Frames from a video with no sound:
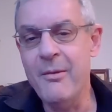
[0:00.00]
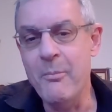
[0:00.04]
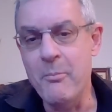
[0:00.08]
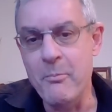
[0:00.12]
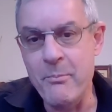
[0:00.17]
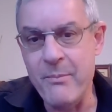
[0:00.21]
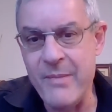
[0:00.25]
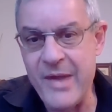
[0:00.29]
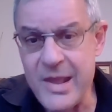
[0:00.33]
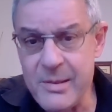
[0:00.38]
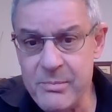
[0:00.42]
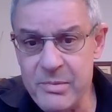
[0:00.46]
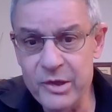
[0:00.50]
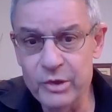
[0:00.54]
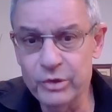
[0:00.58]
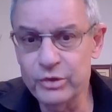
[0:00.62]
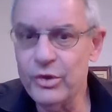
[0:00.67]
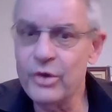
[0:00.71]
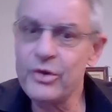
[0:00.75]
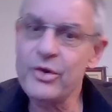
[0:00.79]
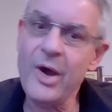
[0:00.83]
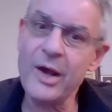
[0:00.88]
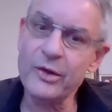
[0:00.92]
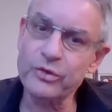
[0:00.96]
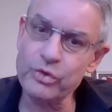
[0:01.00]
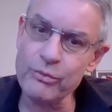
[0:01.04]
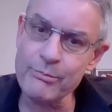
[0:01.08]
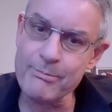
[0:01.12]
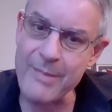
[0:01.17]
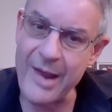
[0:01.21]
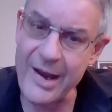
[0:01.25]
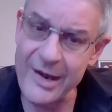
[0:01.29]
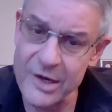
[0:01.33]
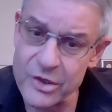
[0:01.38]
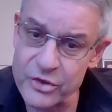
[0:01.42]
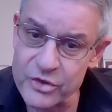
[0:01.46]
Maybe you don't know how to
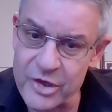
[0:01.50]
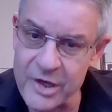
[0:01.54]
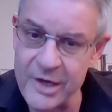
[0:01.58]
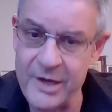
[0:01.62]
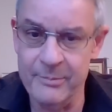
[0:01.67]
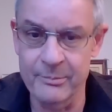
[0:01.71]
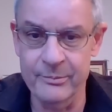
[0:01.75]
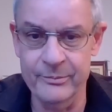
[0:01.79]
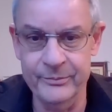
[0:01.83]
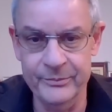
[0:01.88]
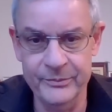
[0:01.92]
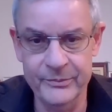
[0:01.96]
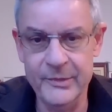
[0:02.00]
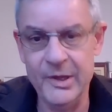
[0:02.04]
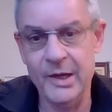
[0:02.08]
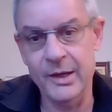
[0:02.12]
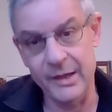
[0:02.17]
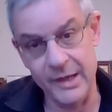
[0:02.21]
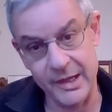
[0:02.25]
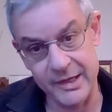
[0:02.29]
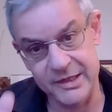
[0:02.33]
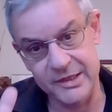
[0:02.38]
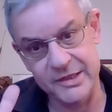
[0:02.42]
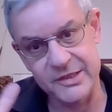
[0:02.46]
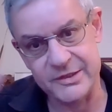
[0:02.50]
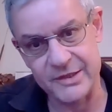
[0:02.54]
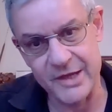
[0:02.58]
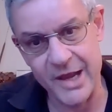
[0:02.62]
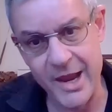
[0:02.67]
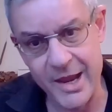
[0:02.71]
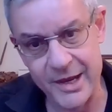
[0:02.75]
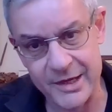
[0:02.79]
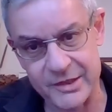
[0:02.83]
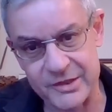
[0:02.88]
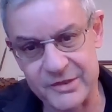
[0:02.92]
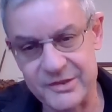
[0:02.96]
manage him, like his
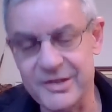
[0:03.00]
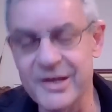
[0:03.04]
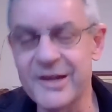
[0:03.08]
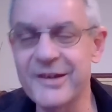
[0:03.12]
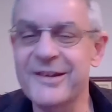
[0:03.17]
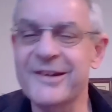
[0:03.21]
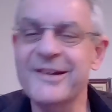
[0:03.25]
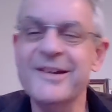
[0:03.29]
ex.